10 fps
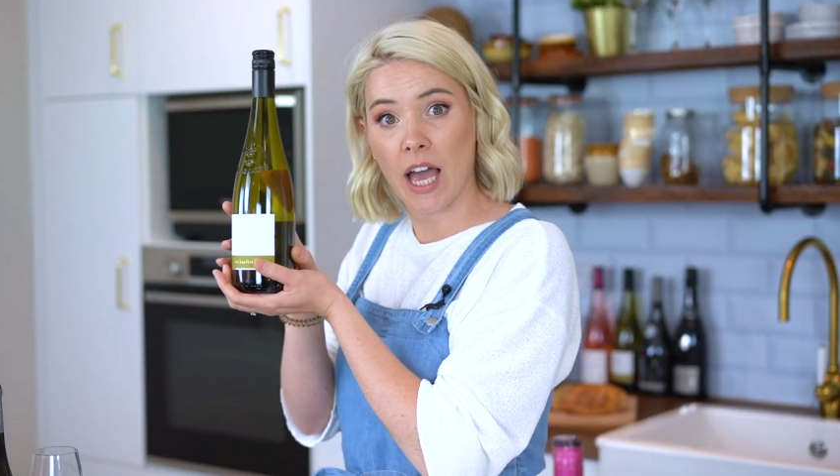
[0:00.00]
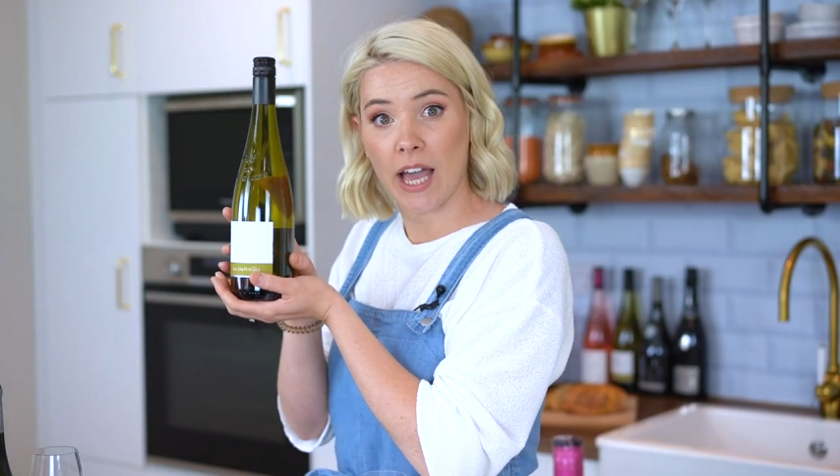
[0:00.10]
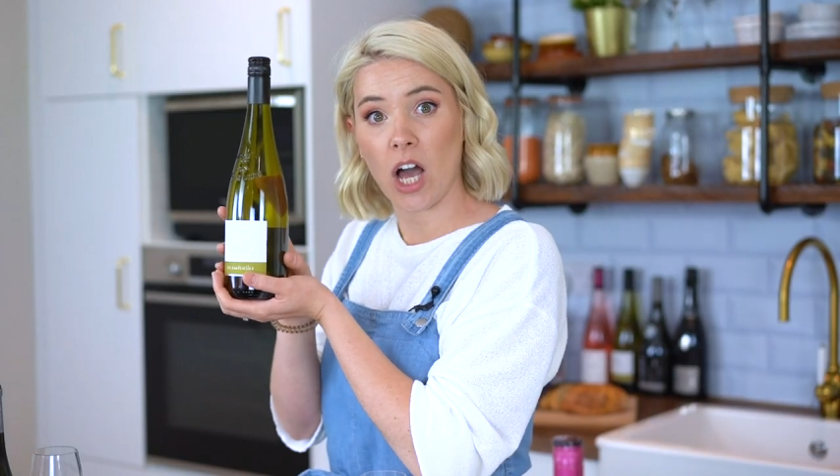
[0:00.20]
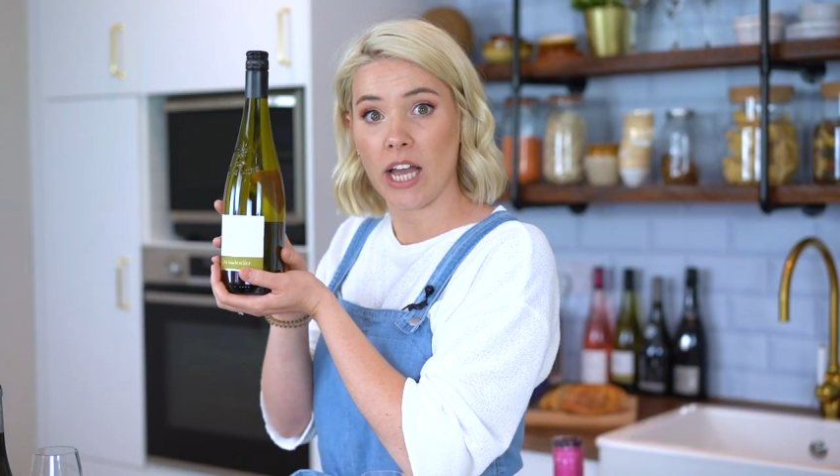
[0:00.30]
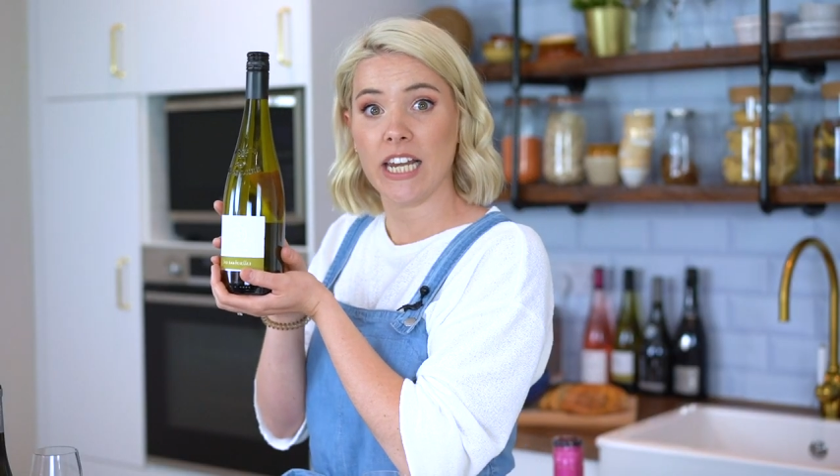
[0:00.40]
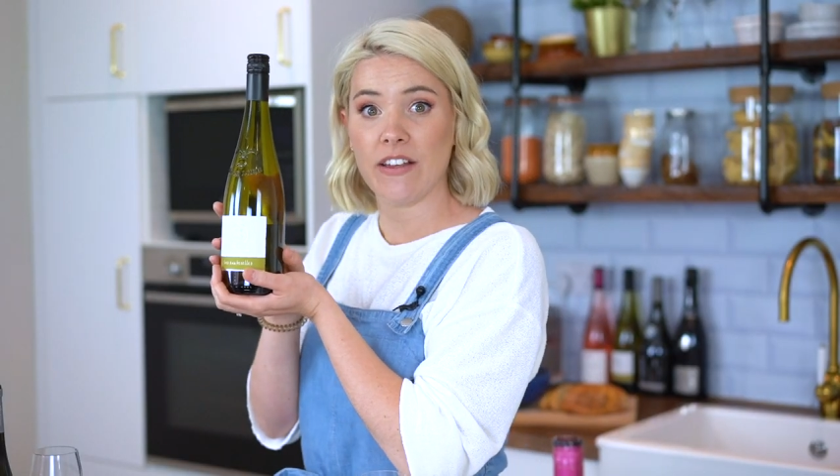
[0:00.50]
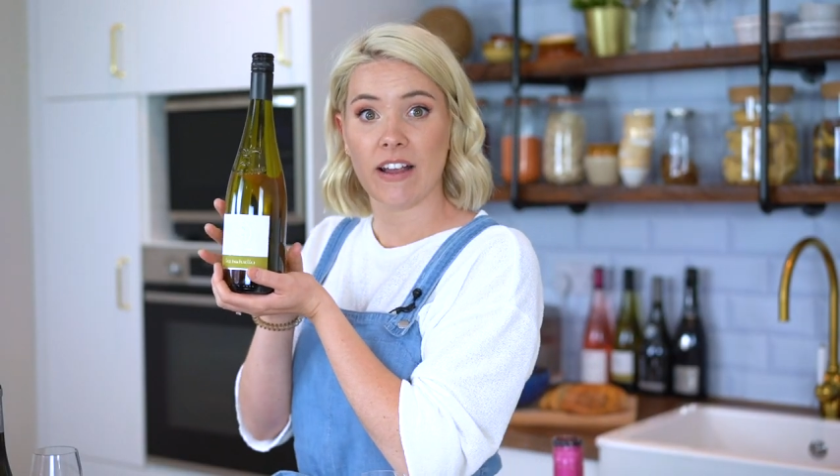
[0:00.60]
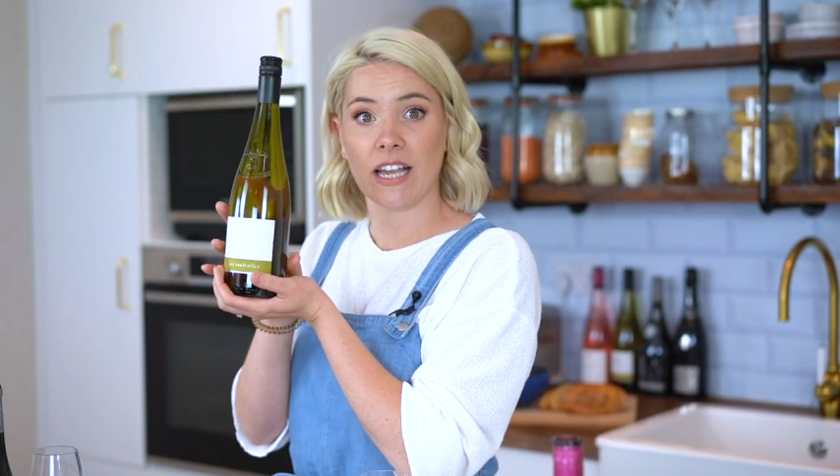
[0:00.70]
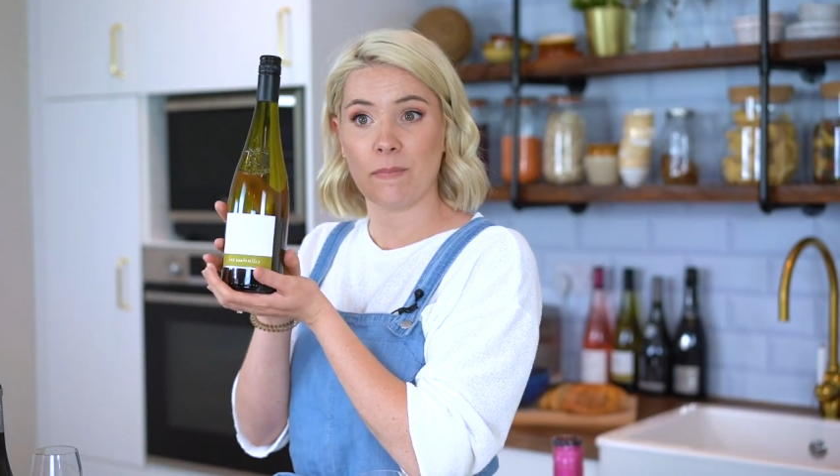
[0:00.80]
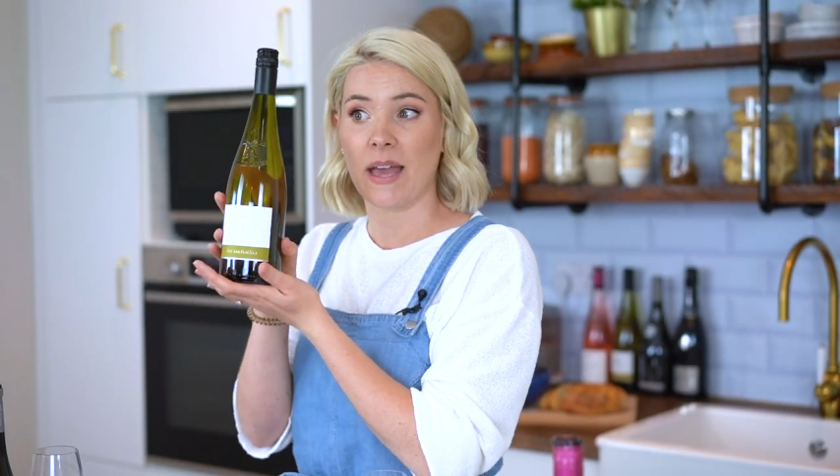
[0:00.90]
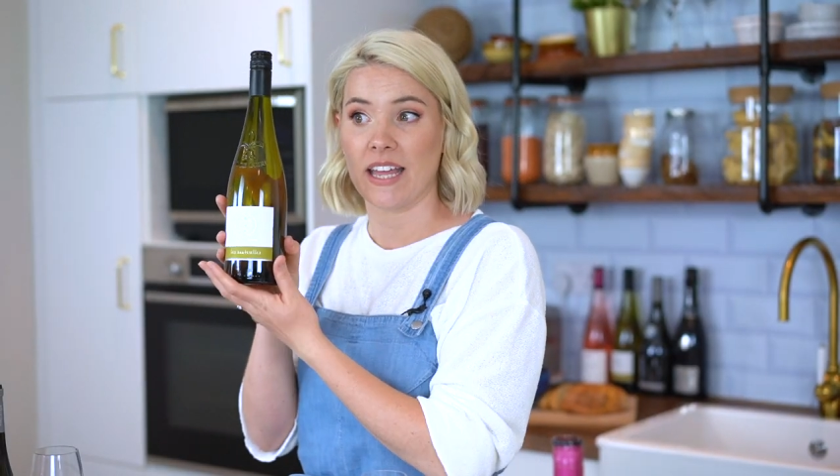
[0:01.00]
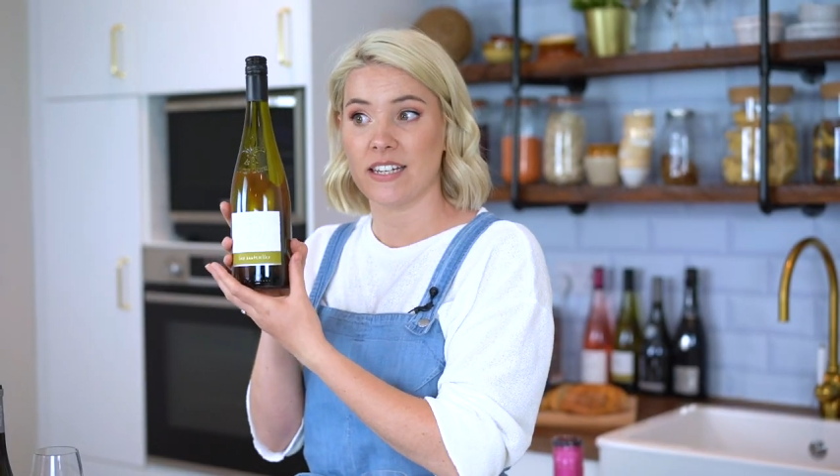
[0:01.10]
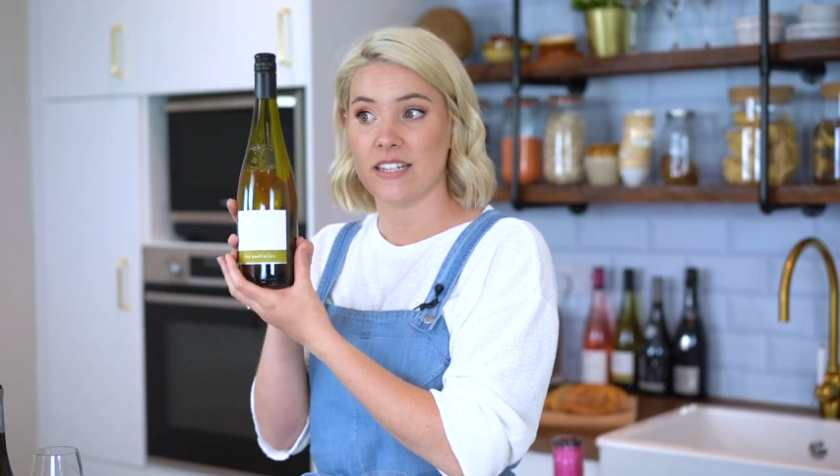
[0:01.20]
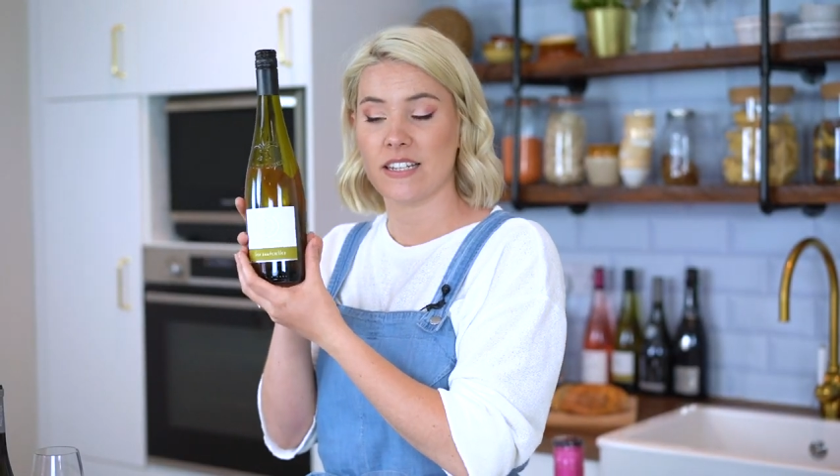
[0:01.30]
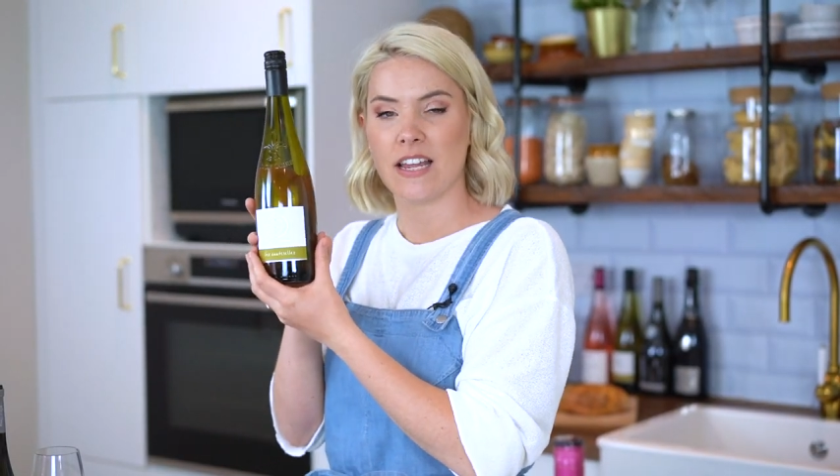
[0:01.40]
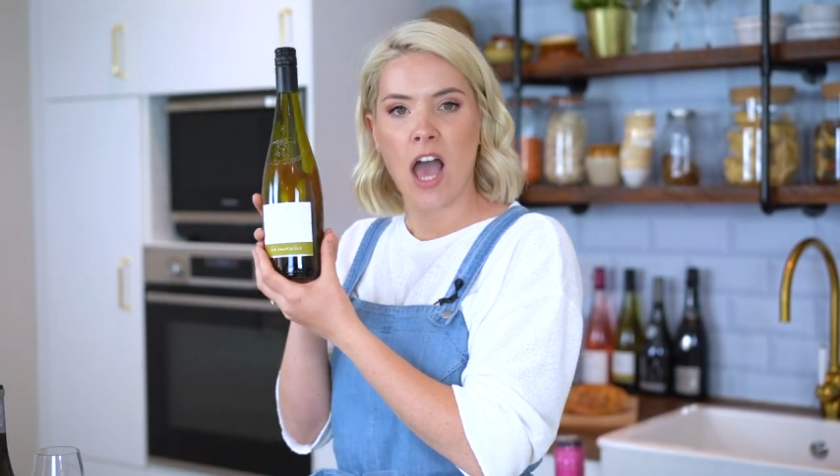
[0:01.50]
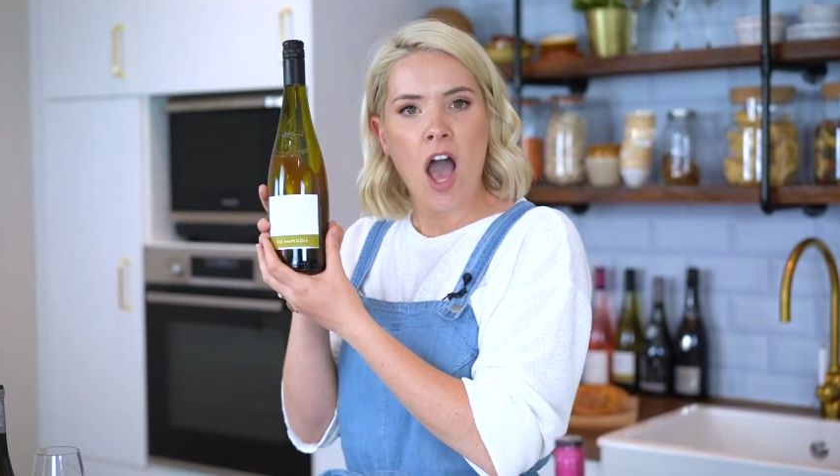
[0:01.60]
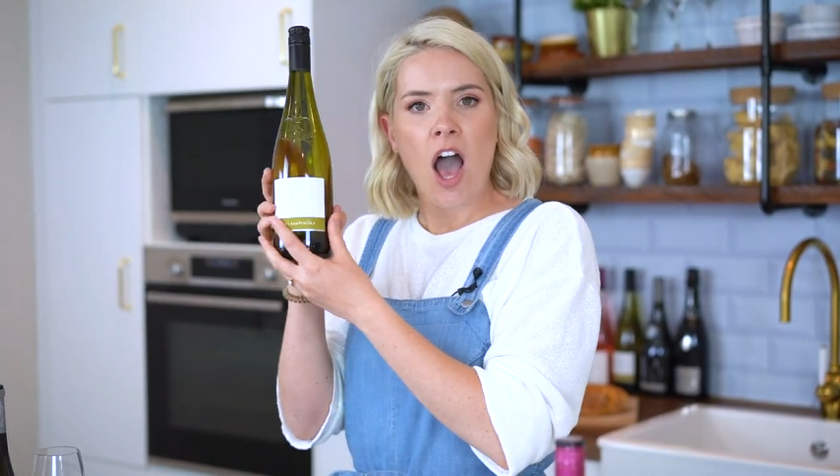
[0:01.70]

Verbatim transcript: I highly recommend.